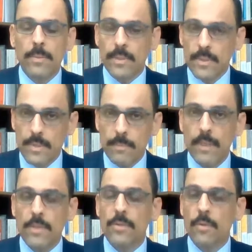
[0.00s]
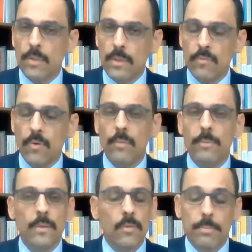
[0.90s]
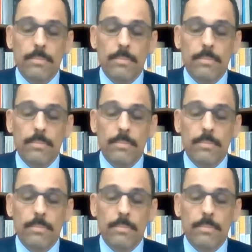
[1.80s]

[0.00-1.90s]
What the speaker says: participation or involvement